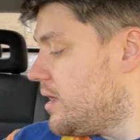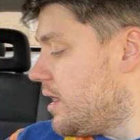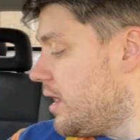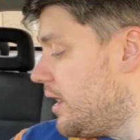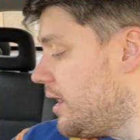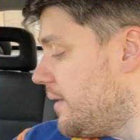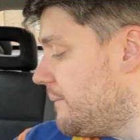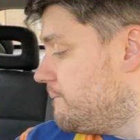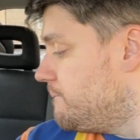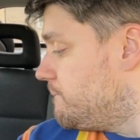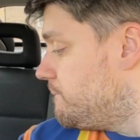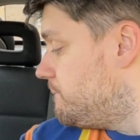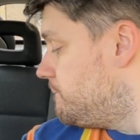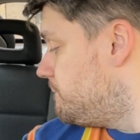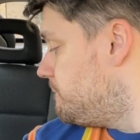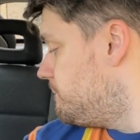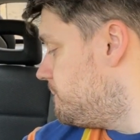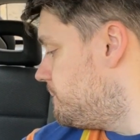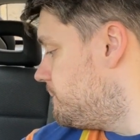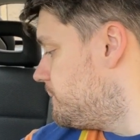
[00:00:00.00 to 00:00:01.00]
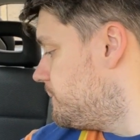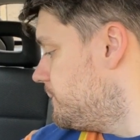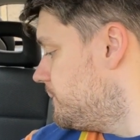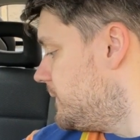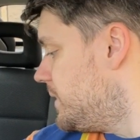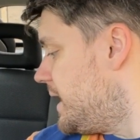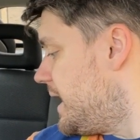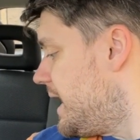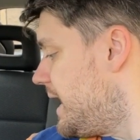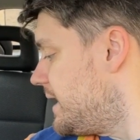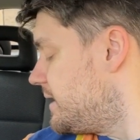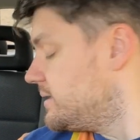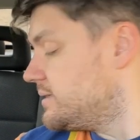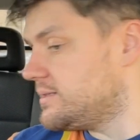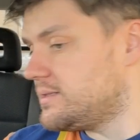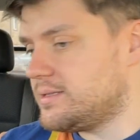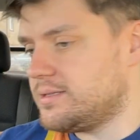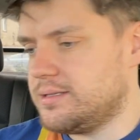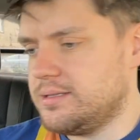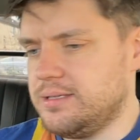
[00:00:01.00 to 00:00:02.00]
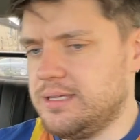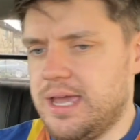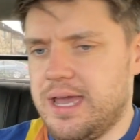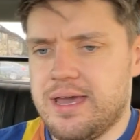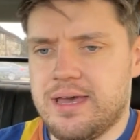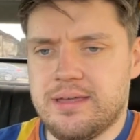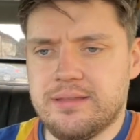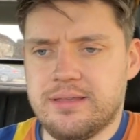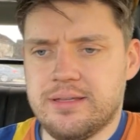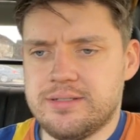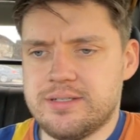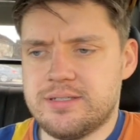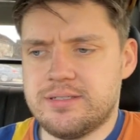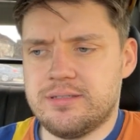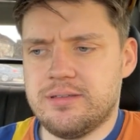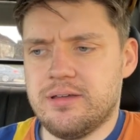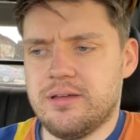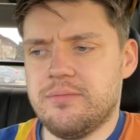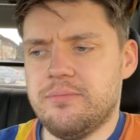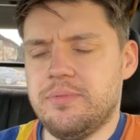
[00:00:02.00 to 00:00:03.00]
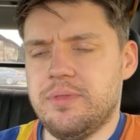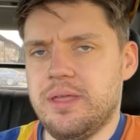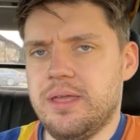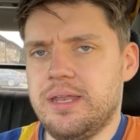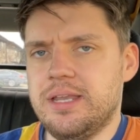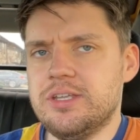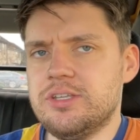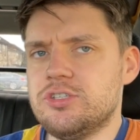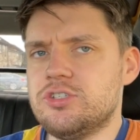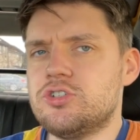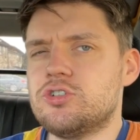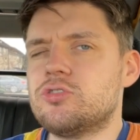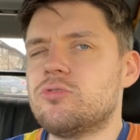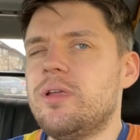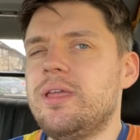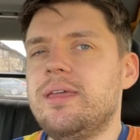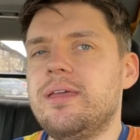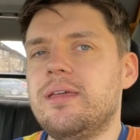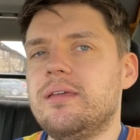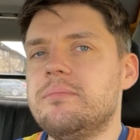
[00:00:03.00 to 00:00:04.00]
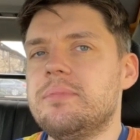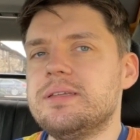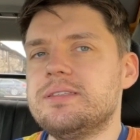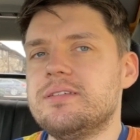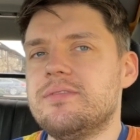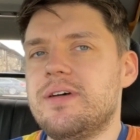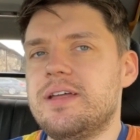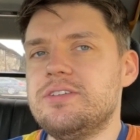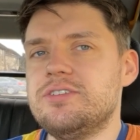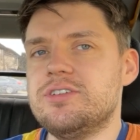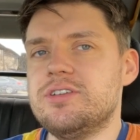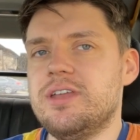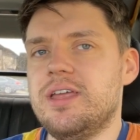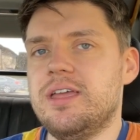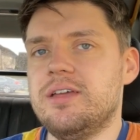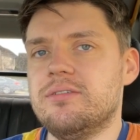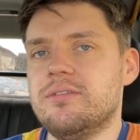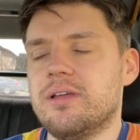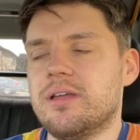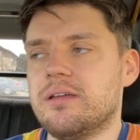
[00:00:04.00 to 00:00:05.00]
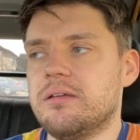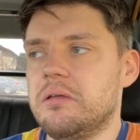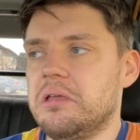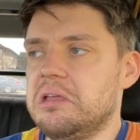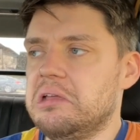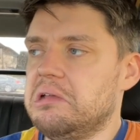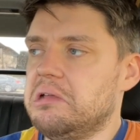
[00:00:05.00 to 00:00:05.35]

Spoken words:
And yeah, they're just an intriguing bit of engineering.